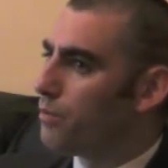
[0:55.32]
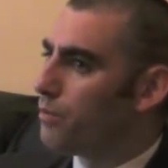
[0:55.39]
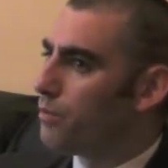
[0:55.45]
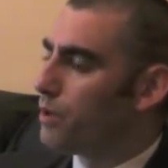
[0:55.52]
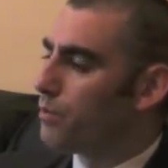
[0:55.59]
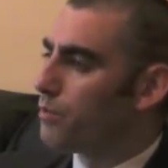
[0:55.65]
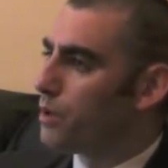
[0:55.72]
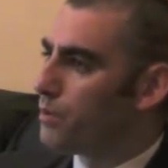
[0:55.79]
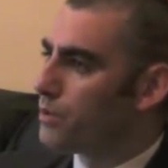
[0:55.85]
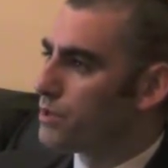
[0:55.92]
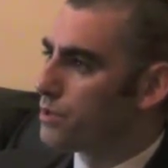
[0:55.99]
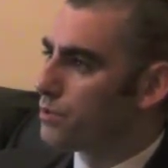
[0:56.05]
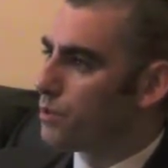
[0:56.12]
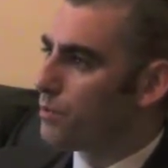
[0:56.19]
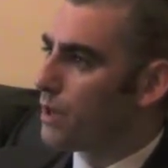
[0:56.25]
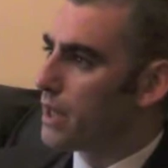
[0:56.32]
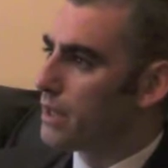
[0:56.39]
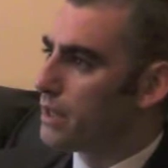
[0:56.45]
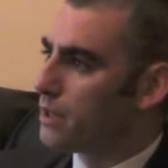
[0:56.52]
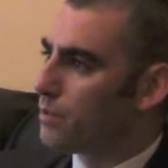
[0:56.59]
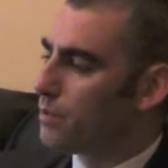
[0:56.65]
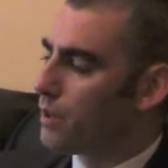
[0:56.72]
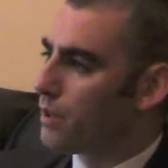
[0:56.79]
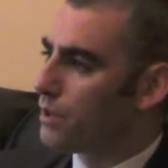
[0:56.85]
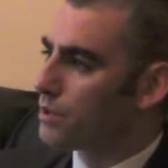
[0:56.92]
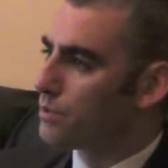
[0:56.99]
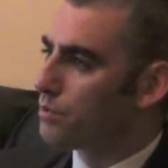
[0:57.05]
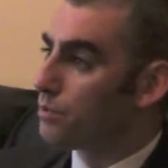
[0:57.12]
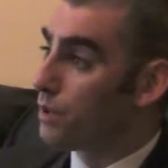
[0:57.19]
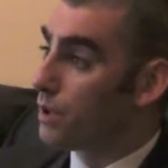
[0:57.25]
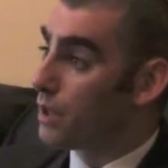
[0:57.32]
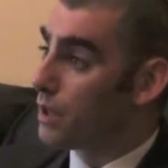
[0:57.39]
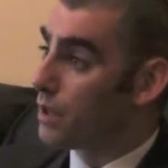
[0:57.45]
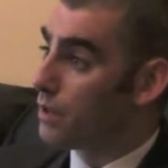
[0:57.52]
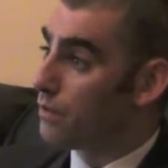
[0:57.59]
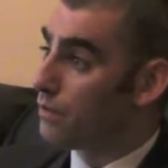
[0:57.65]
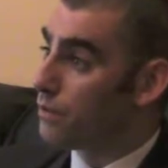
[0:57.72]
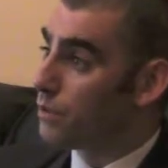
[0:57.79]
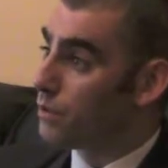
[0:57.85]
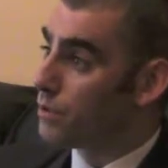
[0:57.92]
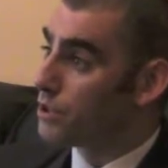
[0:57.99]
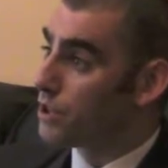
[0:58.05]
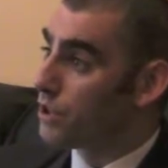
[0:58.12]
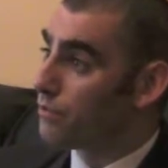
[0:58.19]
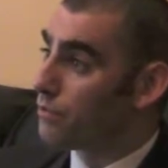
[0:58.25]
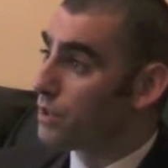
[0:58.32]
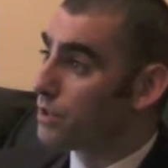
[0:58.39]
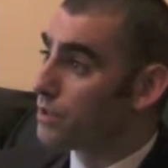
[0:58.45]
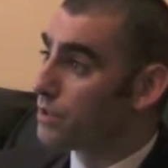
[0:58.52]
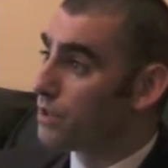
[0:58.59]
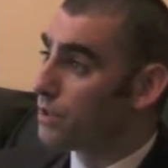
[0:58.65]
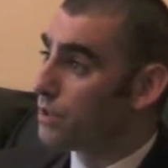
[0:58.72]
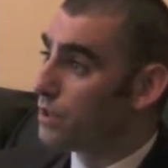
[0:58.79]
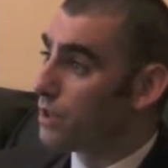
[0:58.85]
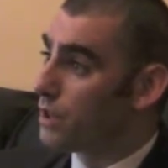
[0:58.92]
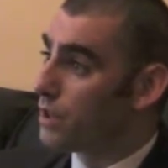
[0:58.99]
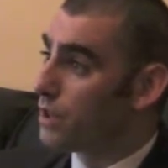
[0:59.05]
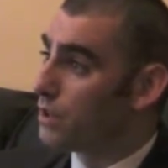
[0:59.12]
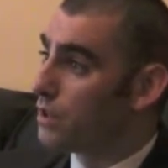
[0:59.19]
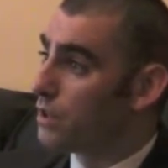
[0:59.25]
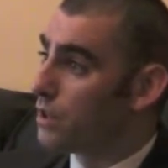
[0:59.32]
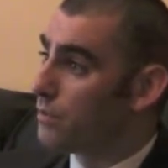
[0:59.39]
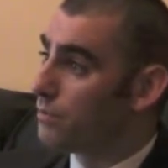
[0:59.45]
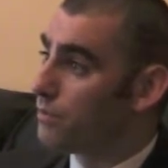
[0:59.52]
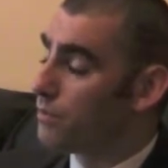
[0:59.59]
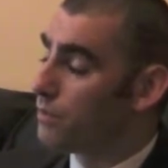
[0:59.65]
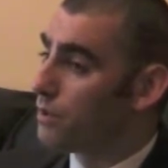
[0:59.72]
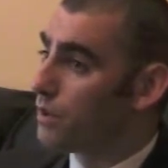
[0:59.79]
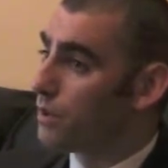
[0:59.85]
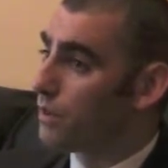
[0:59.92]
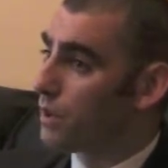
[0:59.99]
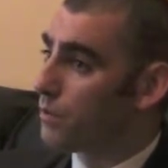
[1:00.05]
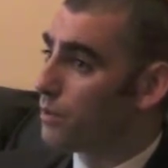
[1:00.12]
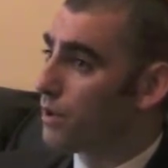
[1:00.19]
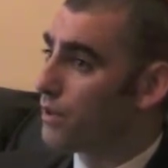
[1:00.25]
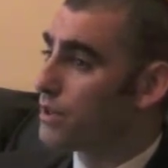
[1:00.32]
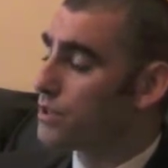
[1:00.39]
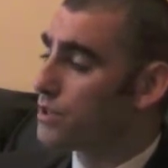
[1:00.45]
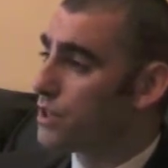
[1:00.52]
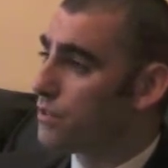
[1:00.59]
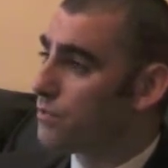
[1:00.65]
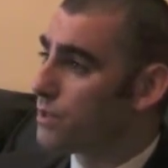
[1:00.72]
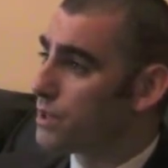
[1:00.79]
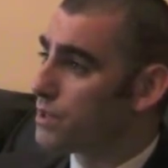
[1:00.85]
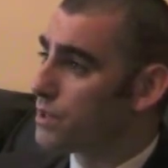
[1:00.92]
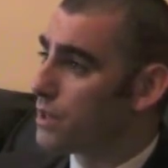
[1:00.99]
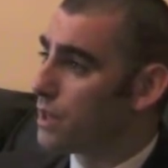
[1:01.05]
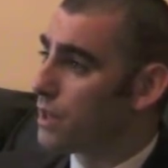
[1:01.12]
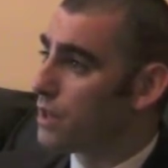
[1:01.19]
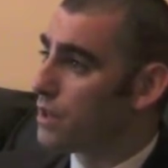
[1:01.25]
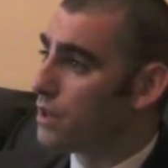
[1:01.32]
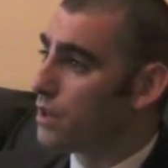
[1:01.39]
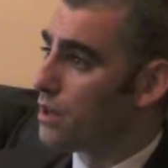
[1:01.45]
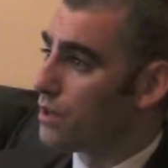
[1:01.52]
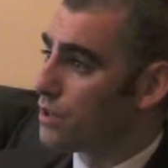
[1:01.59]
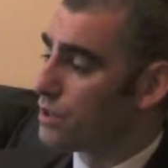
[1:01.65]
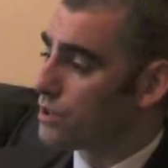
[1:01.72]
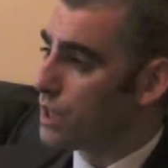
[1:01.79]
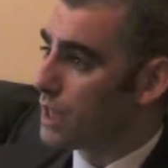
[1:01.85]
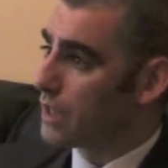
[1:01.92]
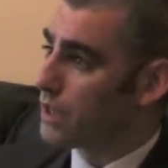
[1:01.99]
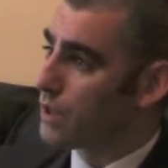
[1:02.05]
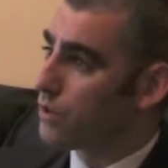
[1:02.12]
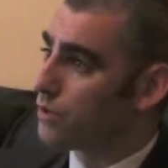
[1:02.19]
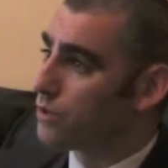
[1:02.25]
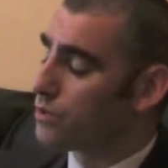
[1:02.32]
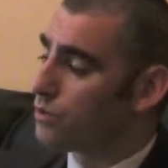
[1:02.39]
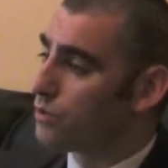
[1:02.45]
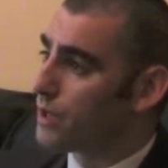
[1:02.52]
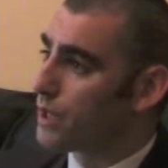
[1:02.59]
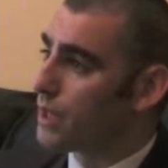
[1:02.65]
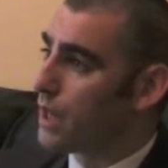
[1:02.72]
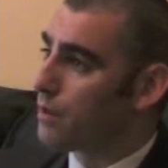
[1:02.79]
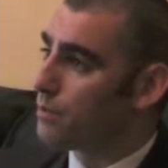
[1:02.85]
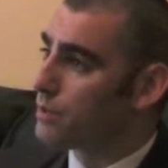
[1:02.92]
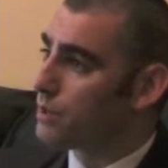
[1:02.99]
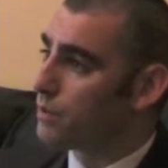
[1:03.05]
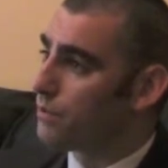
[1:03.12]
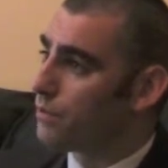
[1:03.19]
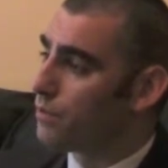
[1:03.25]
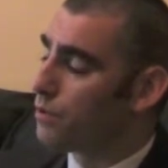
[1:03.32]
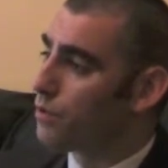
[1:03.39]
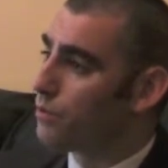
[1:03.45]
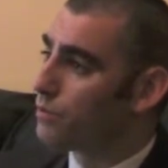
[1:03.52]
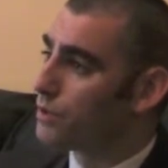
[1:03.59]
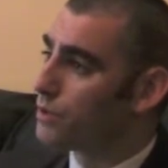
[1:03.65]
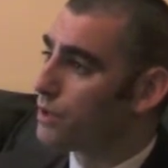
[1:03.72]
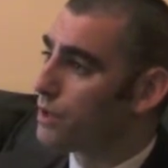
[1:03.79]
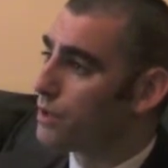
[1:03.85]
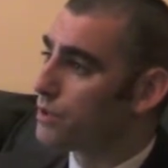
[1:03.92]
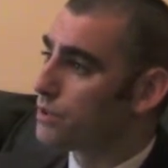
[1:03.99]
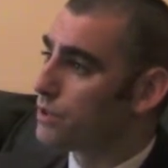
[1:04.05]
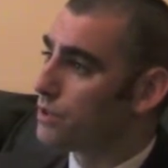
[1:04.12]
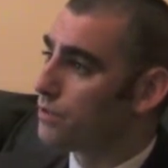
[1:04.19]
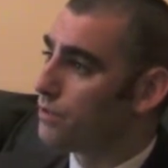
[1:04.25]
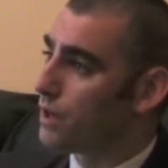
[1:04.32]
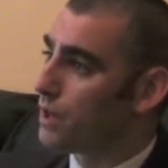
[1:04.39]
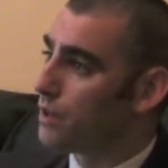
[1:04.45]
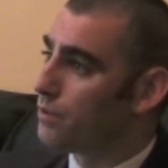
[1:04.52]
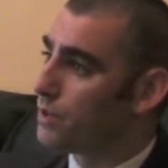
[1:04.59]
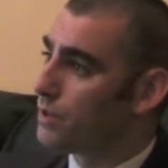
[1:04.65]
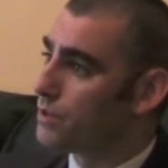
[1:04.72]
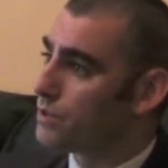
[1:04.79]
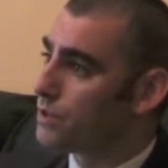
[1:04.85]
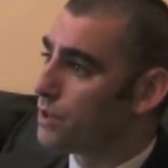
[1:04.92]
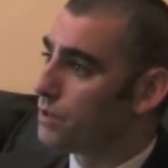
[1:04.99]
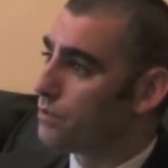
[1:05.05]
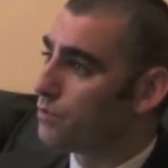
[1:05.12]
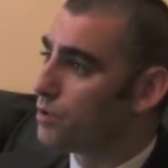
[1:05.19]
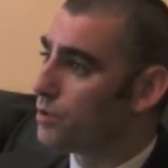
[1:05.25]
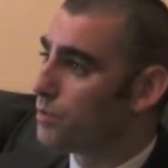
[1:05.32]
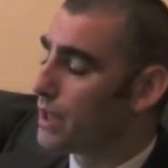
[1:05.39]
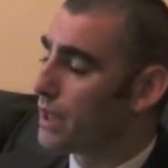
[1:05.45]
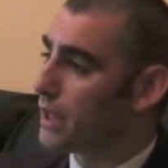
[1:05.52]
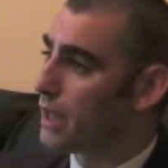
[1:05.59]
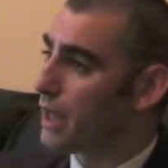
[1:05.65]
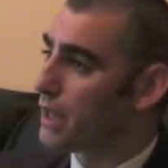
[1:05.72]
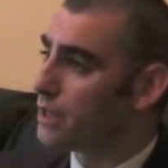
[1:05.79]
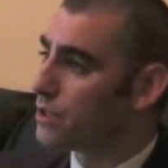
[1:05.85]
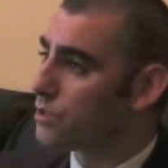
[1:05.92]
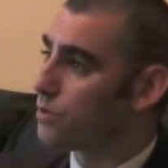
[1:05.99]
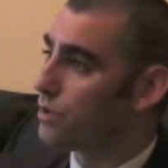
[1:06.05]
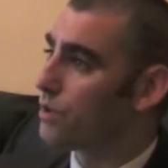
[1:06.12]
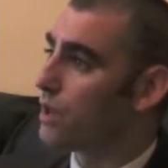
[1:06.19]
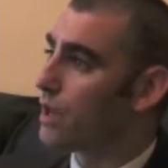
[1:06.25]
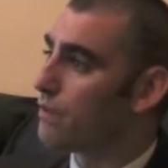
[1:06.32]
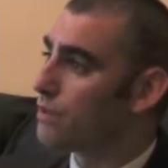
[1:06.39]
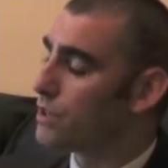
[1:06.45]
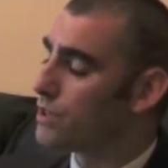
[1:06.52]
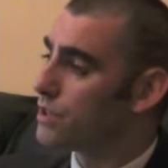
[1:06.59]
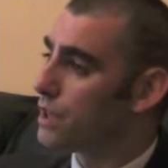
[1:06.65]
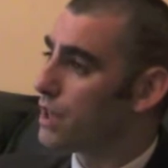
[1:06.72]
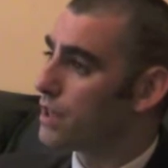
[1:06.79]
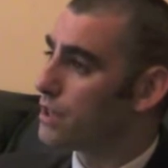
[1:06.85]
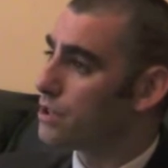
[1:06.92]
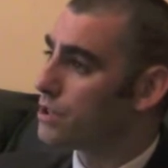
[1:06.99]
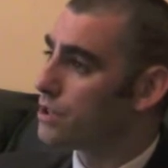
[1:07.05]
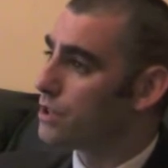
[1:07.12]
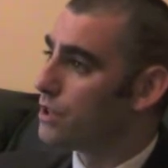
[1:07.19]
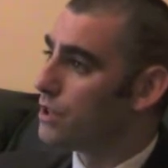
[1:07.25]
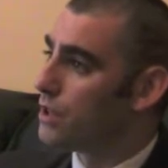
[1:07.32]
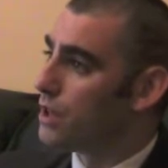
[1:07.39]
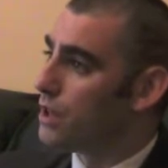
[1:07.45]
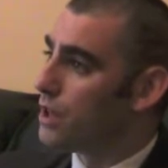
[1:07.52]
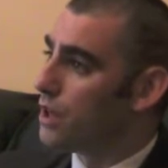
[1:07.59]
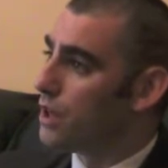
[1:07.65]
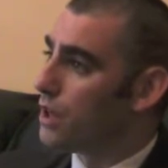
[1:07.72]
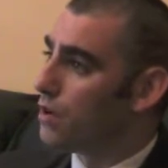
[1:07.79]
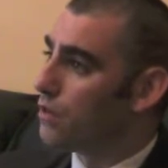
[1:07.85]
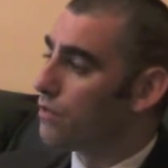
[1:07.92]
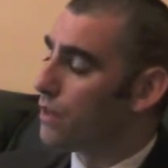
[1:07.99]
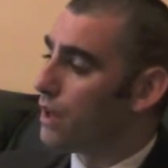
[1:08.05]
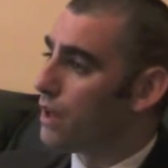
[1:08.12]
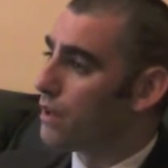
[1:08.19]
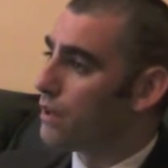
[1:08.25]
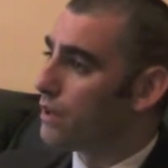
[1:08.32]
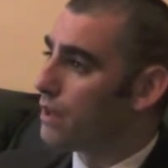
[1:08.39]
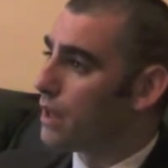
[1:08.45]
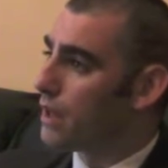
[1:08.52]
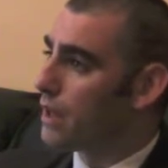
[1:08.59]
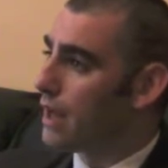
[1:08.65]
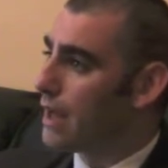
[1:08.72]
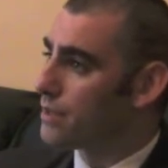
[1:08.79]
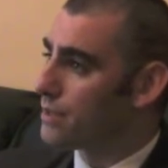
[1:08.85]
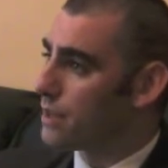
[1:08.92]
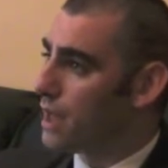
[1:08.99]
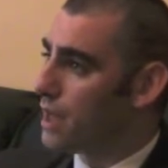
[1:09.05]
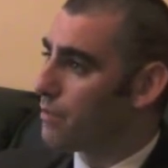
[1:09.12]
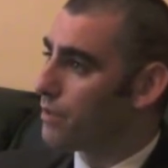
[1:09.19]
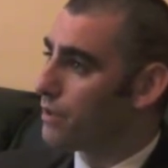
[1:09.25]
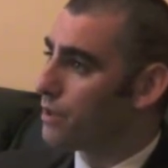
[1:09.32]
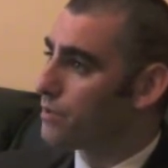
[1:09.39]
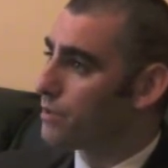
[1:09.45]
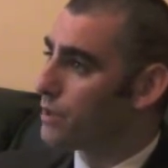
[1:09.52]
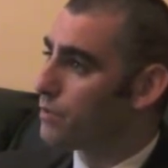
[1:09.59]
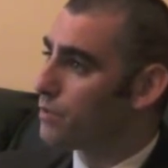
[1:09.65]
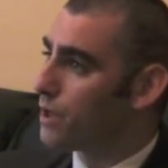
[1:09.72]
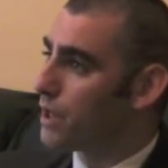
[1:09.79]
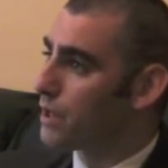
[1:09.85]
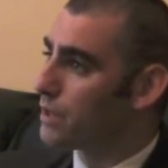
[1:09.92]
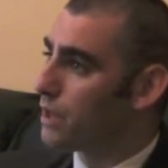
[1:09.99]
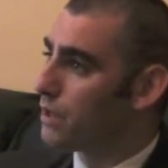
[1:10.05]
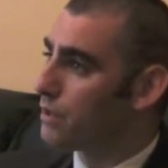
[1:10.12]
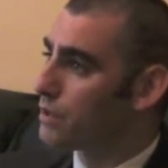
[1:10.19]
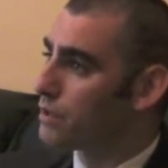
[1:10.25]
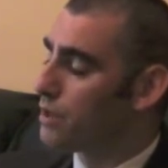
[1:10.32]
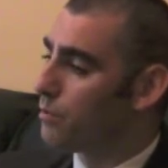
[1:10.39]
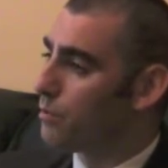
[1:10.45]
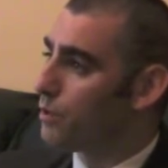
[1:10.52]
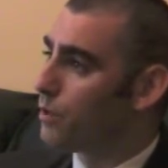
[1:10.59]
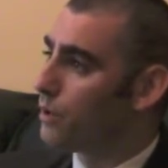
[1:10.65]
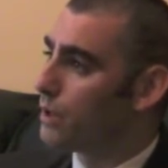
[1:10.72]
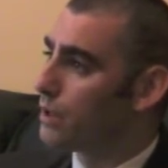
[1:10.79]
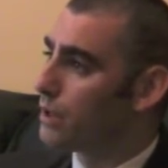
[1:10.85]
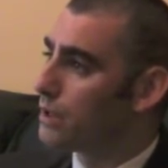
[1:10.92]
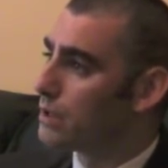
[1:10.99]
But promises were made in the past by the former Chief Minister and I think by this Chief Minister that the stakeholders would be kept informed as to developments and would be engaged with at every stage of that, and that hasn't happened. There's been a breakdown at some point.